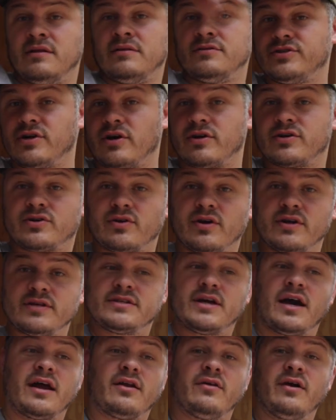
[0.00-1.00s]
Jerk strings
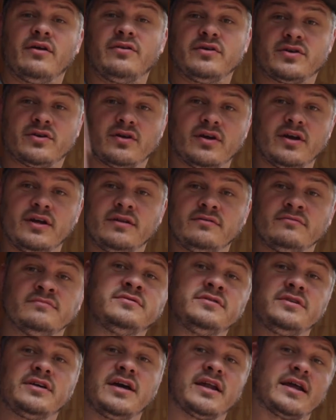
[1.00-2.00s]
tied around the tree,
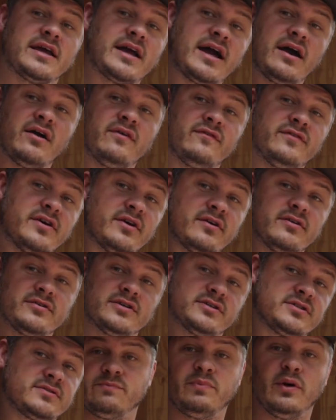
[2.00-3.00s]
and you got a guy over there
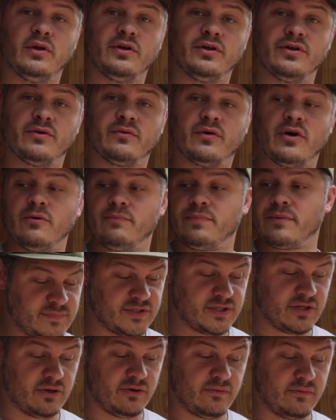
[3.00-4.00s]
just pulling the rope.
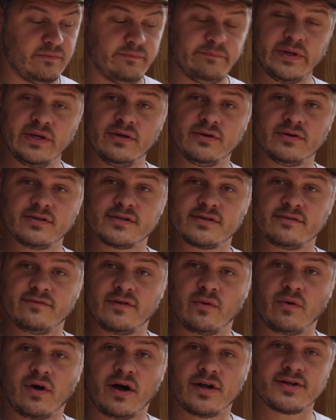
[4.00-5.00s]
So Bills, if
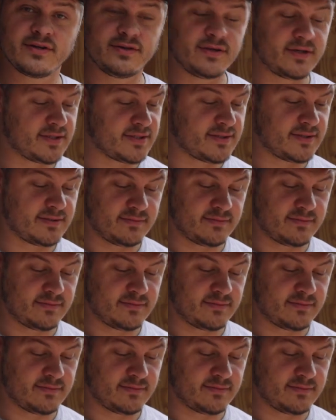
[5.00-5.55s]
you're watching this,